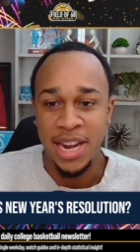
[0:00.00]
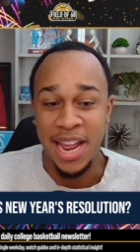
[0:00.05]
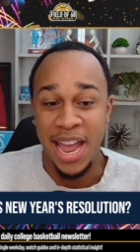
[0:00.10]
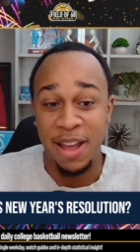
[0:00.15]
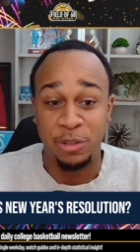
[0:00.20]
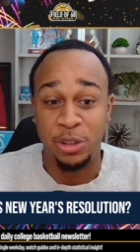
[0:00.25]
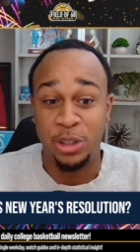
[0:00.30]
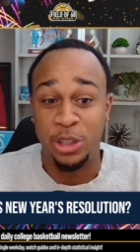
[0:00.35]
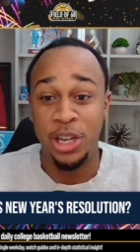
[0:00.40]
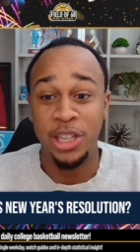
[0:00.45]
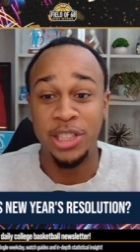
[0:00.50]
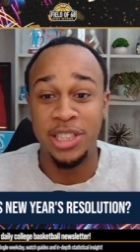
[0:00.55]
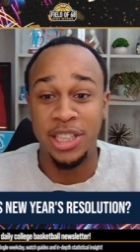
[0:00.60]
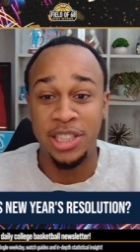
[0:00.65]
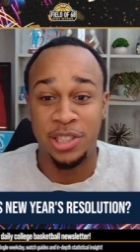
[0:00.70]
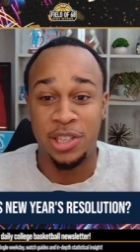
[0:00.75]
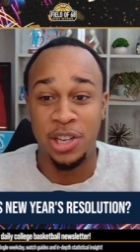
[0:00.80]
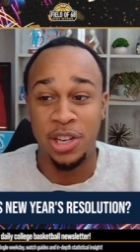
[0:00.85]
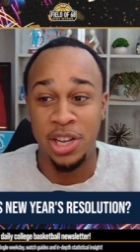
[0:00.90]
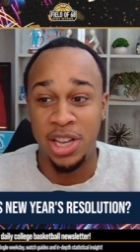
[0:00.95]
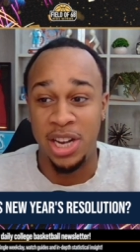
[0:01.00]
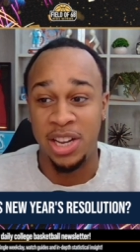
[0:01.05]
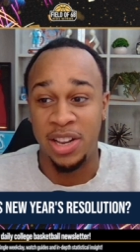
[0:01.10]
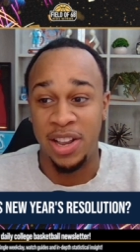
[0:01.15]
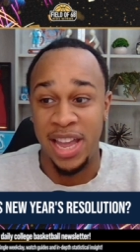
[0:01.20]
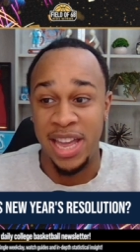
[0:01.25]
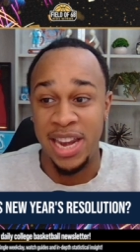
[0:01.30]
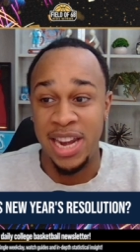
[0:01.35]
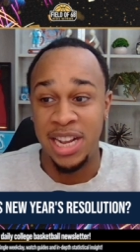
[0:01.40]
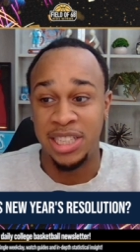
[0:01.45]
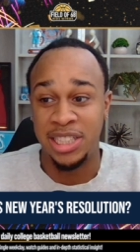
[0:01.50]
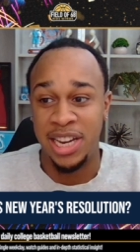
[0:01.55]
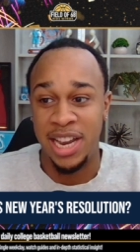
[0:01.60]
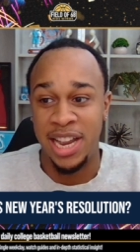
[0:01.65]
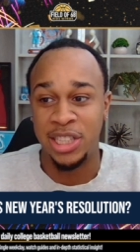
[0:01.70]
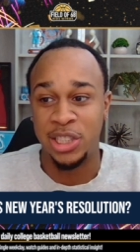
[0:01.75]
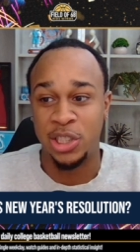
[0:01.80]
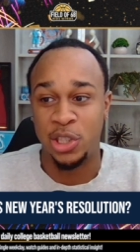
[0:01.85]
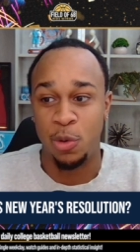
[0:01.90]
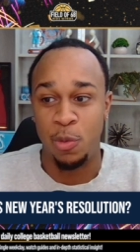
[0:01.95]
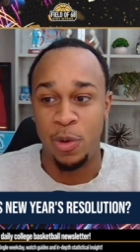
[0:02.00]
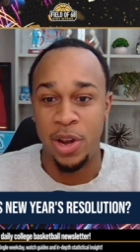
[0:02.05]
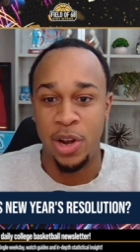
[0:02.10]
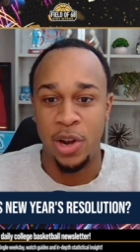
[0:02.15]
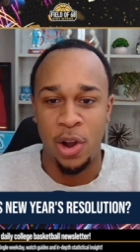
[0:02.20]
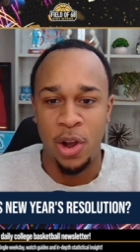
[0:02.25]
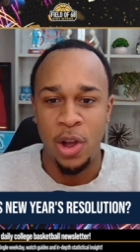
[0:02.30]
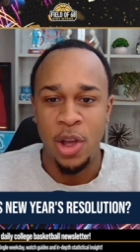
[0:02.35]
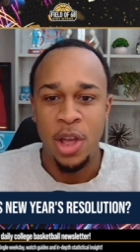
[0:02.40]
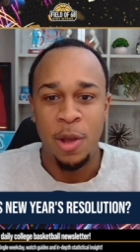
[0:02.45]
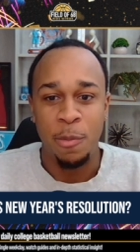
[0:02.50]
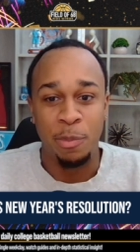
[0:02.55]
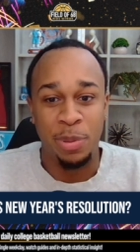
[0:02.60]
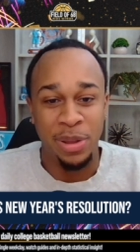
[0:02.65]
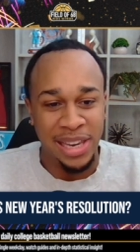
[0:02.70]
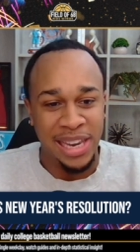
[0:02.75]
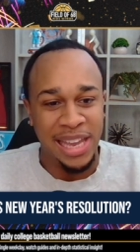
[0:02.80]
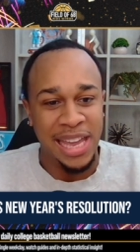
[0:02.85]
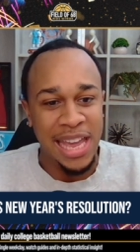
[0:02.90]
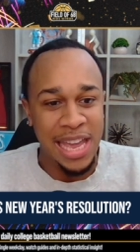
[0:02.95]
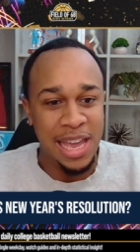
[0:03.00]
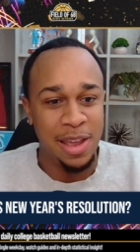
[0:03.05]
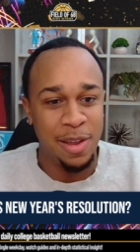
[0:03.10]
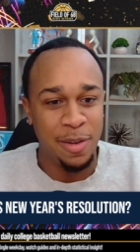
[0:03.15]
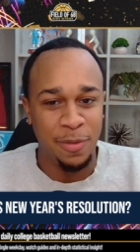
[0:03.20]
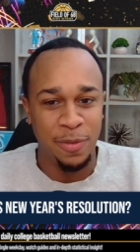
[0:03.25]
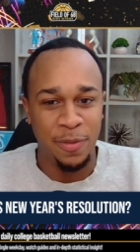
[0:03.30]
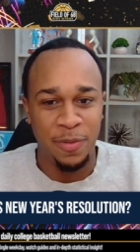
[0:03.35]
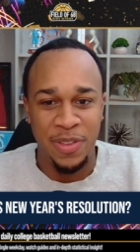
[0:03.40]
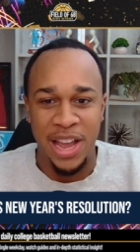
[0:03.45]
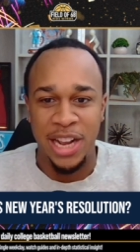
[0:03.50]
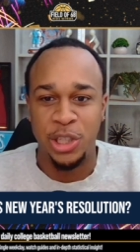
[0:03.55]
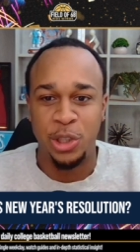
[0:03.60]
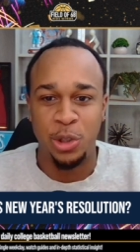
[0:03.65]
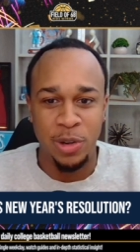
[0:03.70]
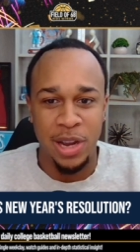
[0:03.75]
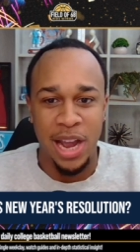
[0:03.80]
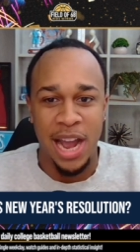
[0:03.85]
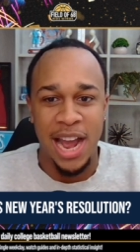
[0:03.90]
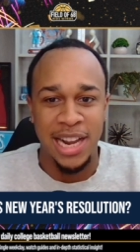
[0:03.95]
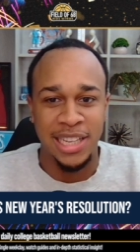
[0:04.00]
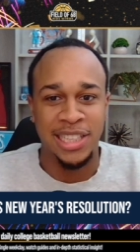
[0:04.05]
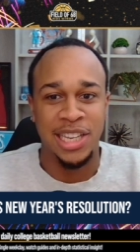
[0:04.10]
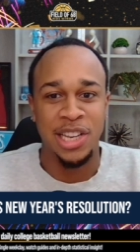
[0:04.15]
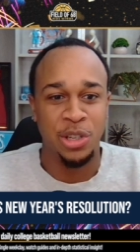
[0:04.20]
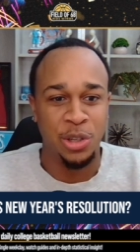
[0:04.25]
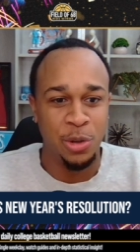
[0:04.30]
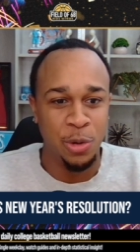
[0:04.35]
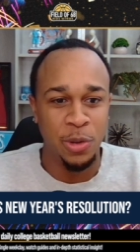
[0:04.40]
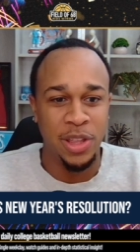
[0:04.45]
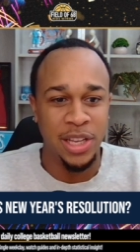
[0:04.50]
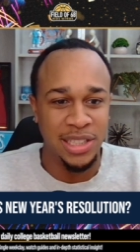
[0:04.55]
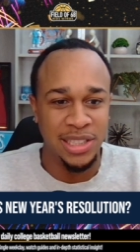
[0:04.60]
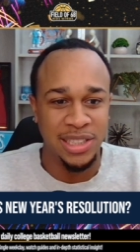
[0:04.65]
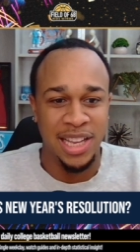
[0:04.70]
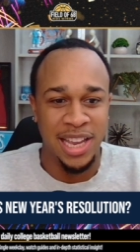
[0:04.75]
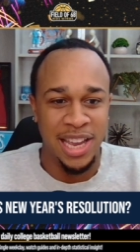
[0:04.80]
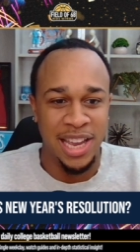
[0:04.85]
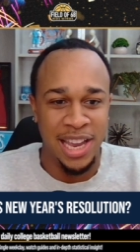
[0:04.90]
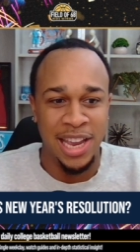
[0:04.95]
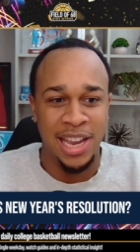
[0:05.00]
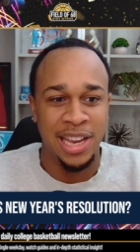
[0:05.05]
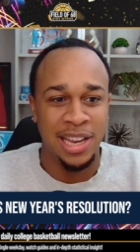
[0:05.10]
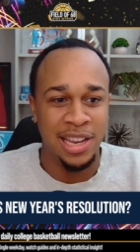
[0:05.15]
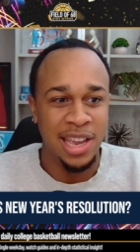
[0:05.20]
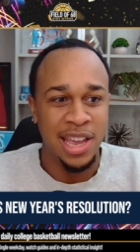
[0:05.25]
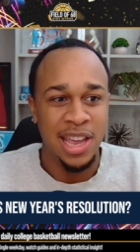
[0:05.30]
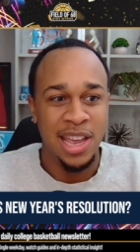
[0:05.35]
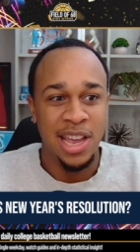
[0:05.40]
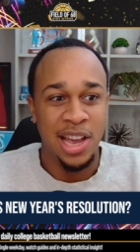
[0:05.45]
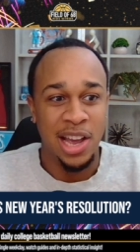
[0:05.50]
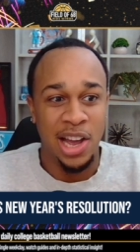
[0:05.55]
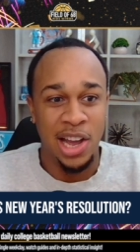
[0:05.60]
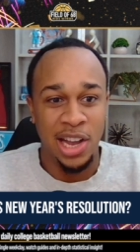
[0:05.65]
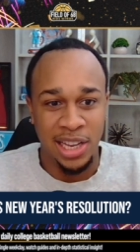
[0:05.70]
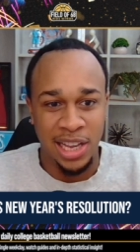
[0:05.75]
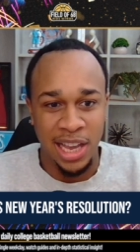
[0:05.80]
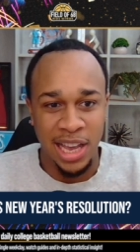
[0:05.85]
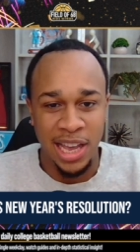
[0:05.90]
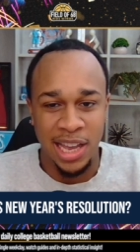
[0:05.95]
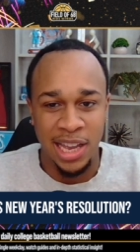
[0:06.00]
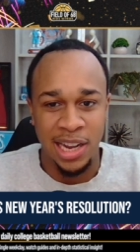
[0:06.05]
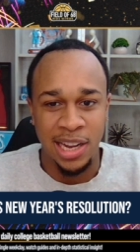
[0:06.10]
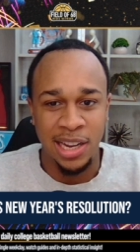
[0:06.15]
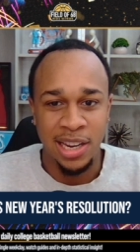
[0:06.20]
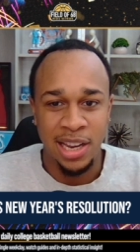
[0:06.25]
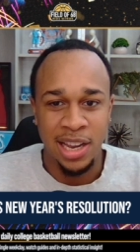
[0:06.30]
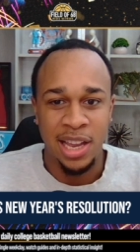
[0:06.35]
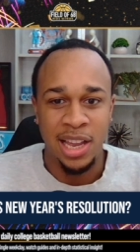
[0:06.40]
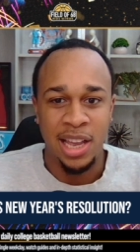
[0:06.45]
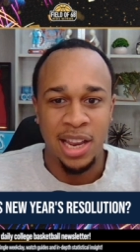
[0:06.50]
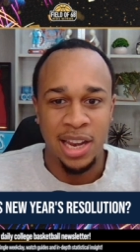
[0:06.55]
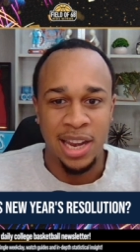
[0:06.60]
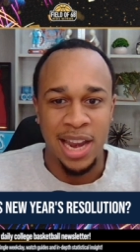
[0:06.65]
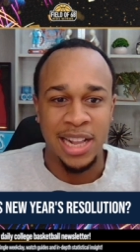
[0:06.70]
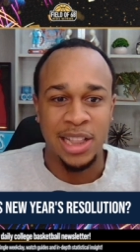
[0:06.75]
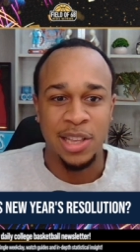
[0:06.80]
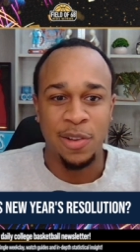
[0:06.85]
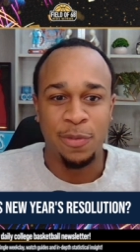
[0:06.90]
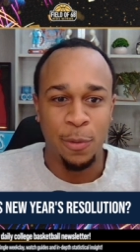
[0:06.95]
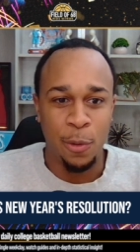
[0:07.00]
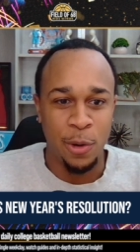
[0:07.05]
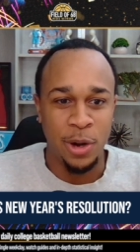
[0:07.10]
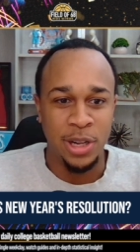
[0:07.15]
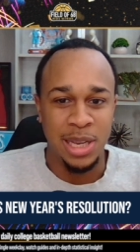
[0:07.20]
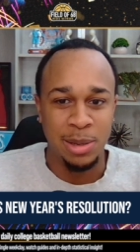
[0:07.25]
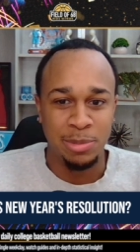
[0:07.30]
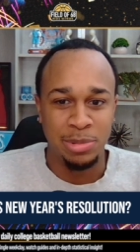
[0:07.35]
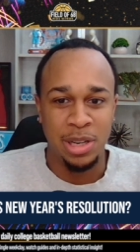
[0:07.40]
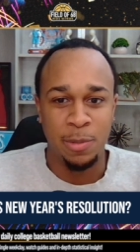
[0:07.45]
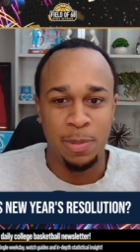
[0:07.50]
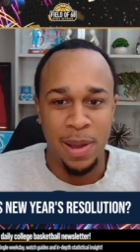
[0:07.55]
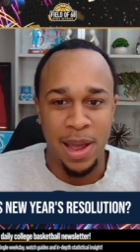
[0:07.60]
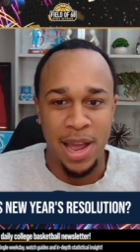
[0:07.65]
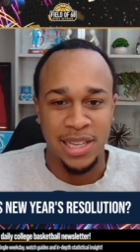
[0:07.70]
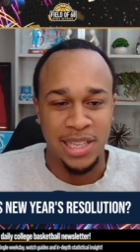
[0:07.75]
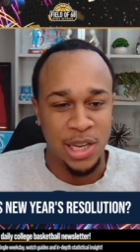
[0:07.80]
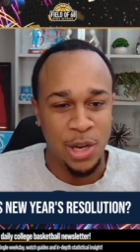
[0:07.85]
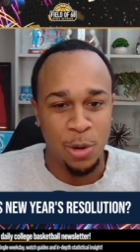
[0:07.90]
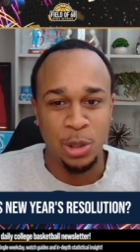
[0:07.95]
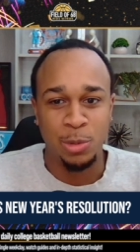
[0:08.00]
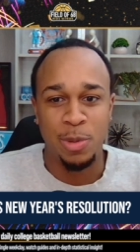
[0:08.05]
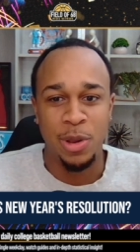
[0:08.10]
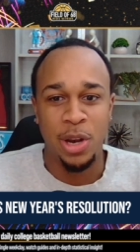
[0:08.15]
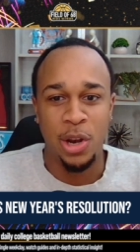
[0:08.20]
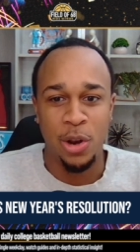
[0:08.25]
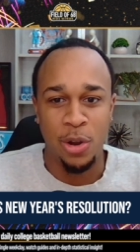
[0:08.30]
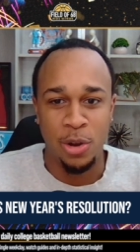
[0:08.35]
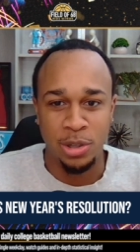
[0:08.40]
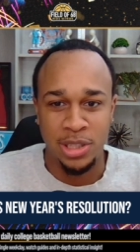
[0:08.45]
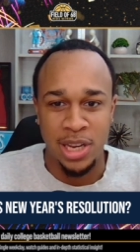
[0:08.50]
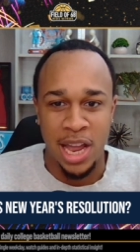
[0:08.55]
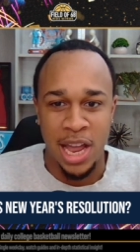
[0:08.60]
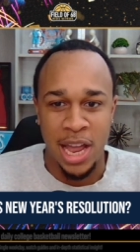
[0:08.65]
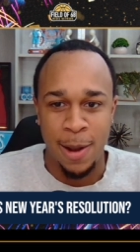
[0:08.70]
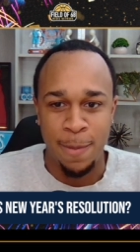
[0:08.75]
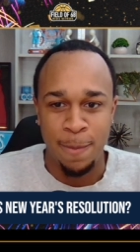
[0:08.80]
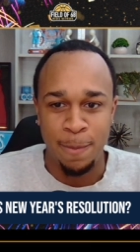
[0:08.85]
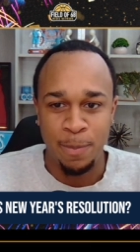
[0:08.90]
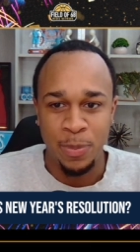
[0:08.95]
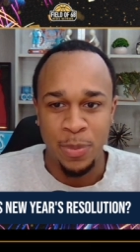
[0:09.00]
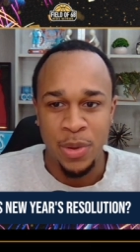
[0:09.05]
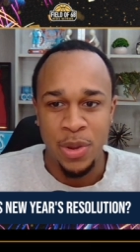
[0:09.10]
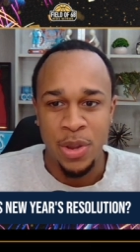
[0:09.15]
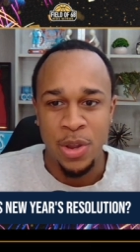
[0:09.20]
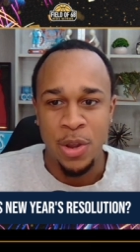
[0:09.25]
They have just as good as any chance to win it all. Believe that you guys can do this thing again, like the Florida teams in the past. I know it's been a long time,